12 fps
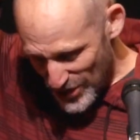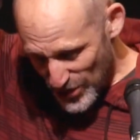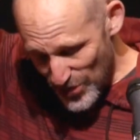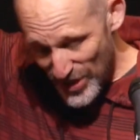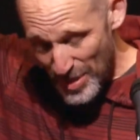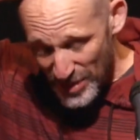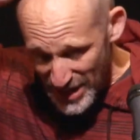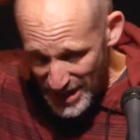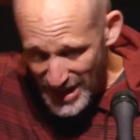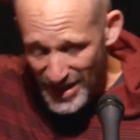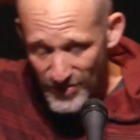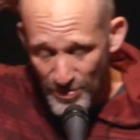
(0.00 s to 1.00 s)
so, but
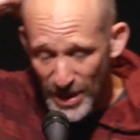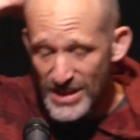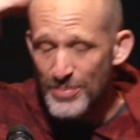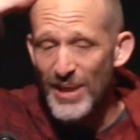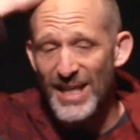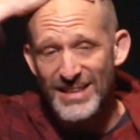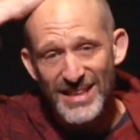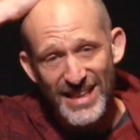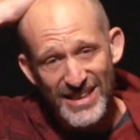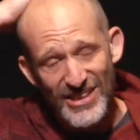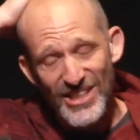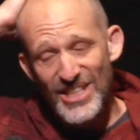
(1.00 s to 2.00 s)
enough months passed
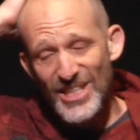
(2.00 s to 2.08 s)
that